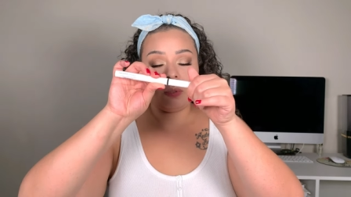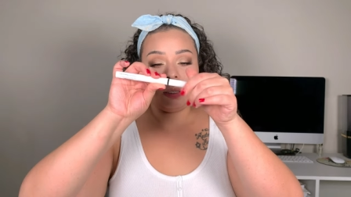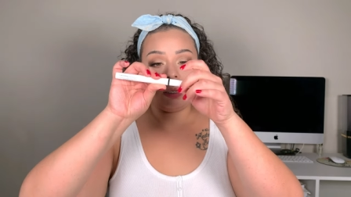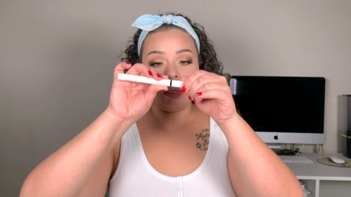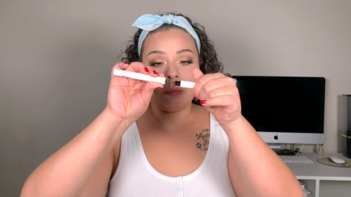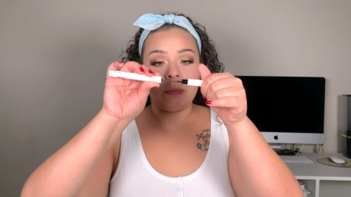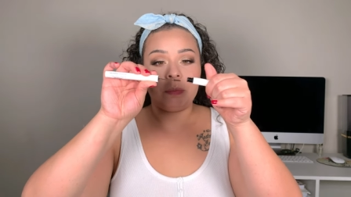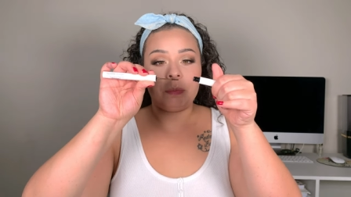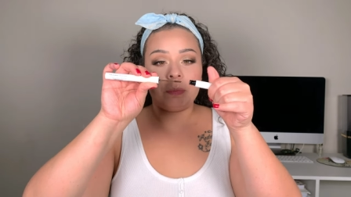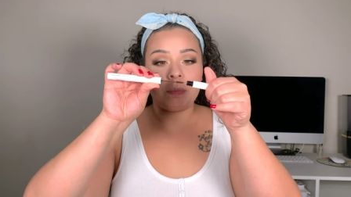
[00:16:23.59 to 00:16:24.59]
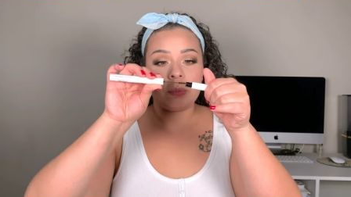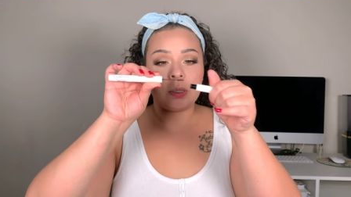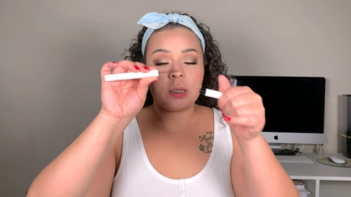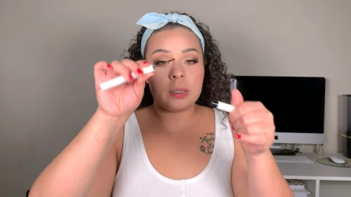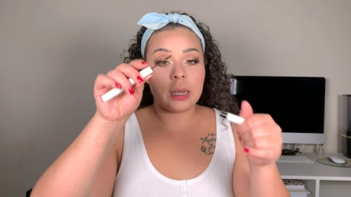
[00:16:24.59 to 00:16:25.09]
with the
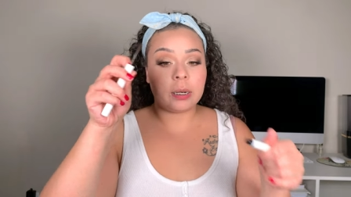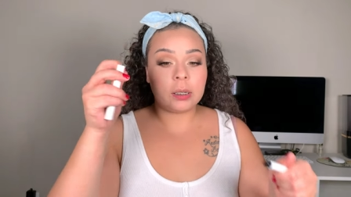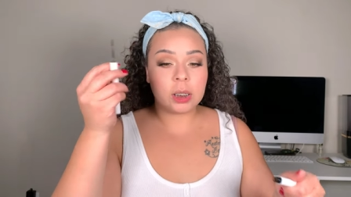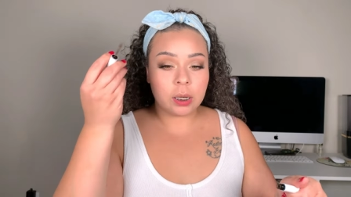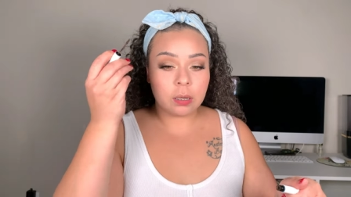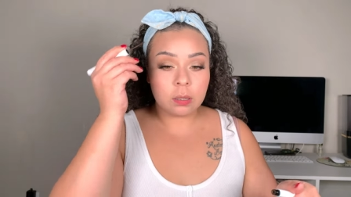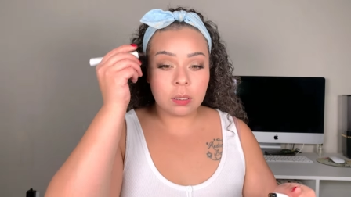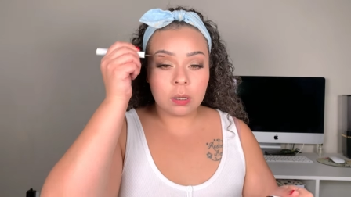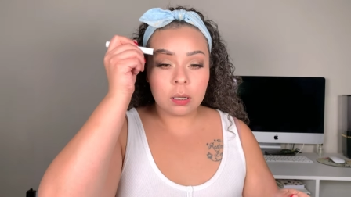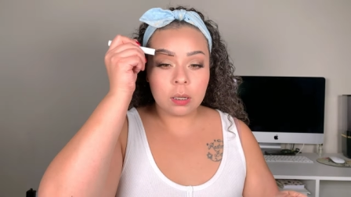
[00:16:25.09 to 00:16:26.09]
setting gel.